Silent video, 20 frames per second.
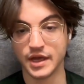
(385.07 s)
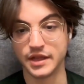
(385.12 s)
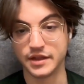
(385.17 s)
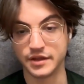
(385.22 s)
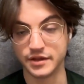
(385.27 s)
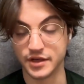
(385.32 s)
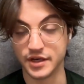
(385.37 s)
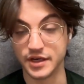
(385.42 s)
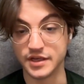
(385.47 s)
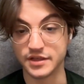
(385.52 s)

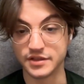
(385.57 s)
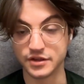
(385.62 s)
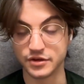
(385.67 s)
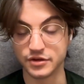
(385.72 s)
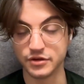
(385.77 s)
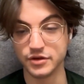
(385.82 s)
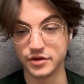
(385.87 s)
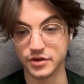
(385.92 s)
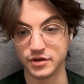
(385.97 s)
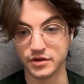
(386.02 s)
And then the
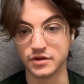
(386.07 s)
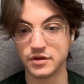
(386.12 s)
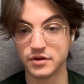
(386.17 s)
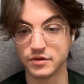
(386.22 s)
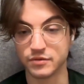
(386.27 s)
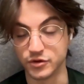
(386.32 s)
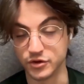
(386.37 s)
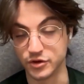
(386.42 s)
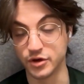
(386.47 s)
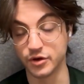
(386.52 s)
executor
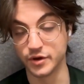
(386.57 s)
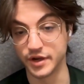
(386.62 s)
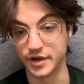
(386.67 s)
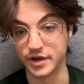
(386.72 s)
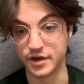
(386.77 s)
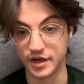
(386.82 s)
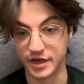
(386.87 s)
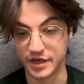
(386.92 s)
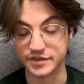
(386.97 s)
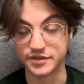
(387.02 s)
will go
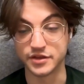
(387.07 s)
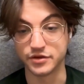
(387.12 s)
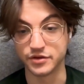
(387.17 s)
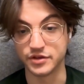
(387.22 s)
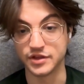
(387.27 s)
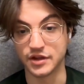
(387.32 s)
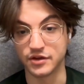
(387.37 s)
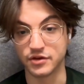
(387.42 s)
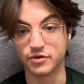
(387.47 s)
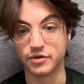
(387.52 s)
and
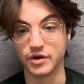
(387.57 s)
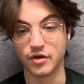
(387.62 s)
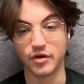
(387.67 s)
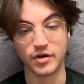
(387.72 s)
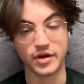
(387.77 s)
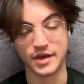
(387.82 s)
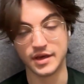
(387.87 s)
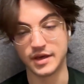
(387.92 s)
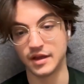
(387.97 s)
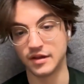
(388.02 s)
execute that
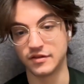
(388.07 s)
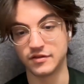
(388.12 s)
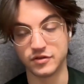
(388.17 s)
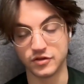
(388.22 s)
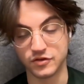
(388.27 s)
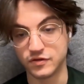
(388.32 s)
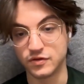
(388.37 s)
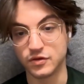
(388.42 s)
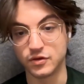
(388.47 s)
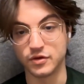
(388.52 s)
query
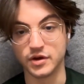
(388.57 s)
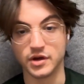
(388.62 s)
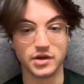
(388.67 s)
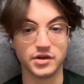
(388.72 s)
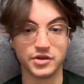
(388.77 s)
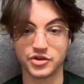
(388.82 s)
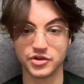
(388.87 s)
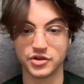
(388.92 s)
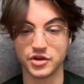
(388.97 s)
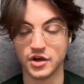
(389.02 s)
against the
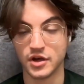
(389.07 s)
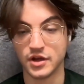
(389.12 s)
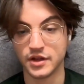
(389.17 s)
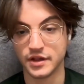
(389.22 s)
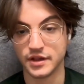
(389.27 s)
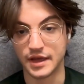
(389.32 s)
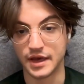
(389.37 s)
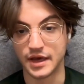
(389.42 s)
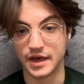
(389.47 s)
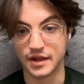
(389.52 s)
storage
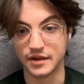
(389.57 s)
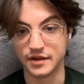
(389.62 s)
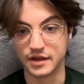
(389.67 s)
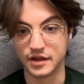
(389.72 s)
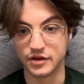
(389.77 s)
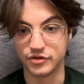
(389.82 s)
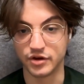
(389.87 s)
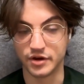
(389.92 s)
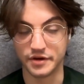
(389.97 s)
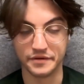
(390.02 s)

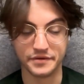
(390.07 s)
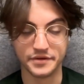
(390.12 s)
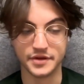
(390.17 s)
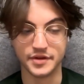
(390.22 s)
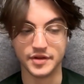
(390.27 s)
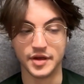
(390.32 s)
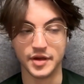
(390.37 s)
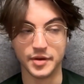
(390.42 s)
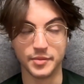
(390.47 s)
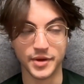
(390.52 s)
that you have
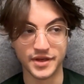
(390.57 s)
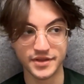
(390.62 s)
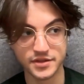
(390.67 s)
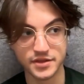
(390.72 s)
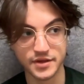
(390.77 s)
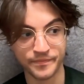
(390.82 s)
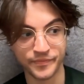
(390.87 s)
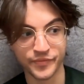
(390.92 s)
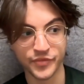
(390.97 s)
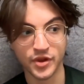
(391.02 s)
in the
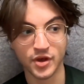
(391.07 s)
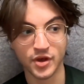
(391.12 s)
database.